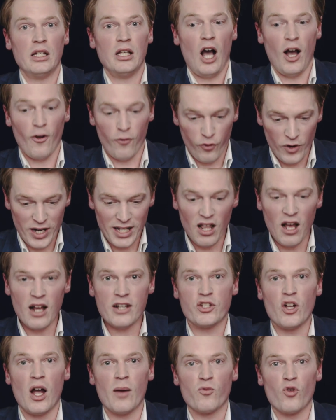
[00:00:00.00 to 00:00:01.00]
I've
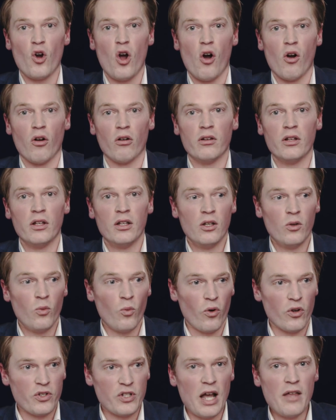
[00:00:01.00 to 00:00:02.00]
realised I'm wrong.
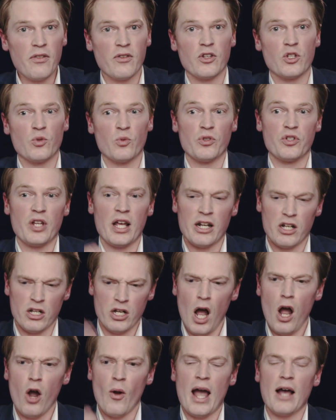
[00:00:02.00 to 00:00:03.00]
Whereas others will say,
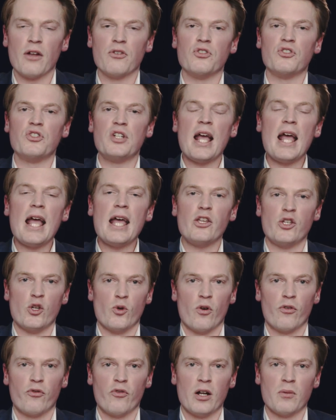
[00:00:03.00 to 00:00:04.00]
no, how dare you
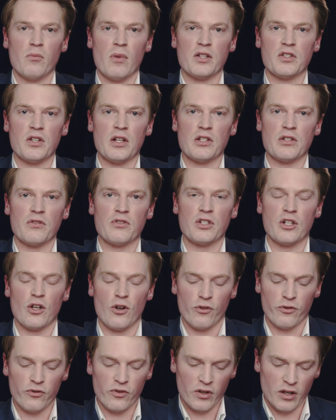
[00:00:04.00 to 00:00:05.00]
affront my sense of
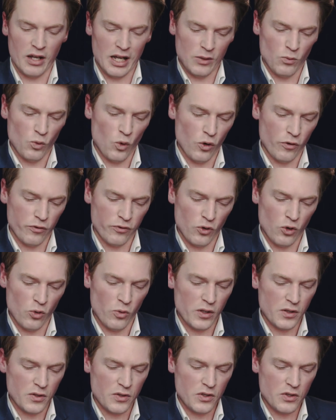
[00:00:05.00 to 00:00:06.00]
self, and walk
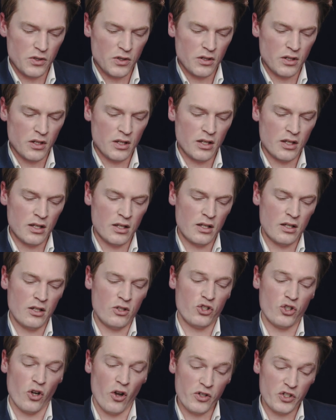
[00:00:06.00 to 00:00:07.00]
forwards.
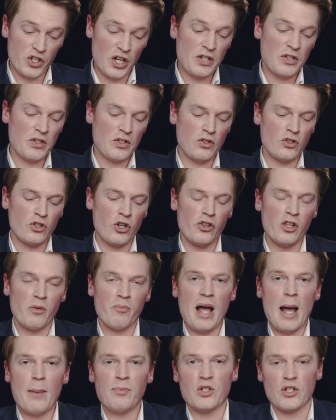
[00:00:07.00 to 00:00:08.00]
Jesus and John the
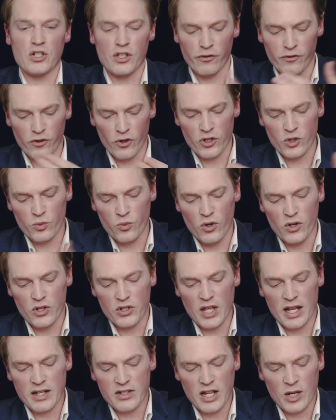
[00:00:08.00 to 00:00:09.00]
Baptist, the first words
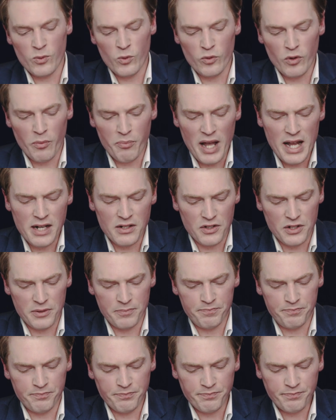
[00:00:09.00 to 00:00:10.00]
they said were repent.
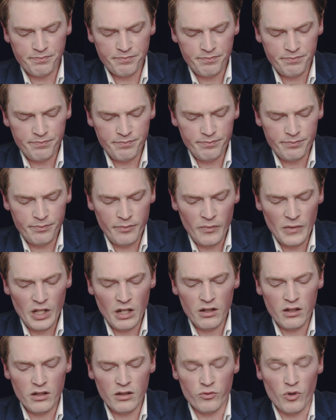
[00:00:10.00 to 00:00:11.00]

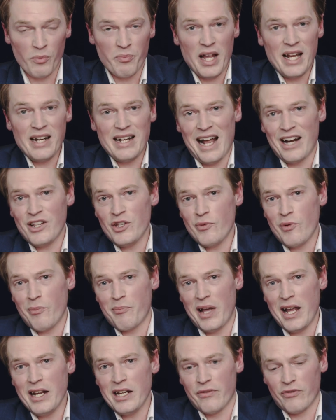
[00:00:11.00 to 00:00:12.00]
Repent? How do you
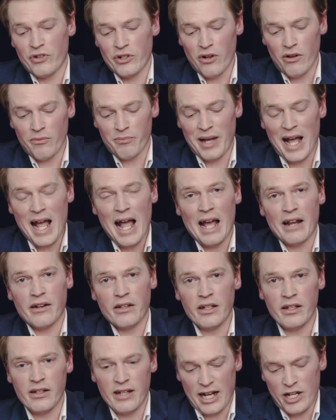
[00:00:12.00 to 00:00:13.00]
repent if you're not bad?
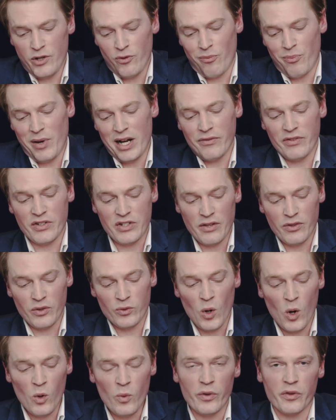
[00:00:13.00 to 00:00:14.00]
How do you repent if there's nothing
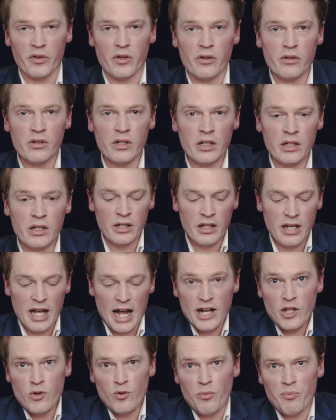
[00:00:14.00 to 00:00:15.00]
wrong with you?
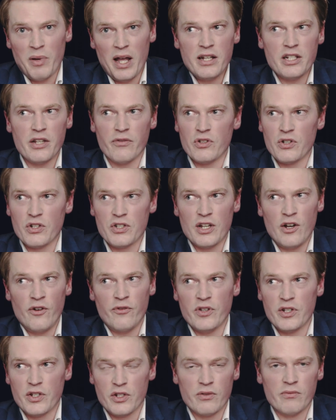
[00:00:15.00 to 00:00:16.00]
How do you repent if yourself
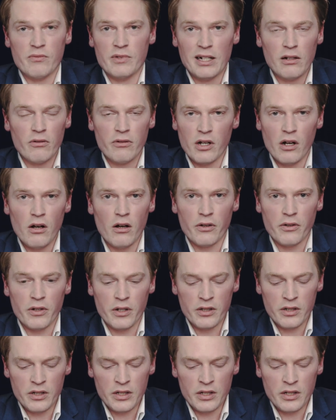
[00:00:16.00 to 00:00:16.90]
is little God?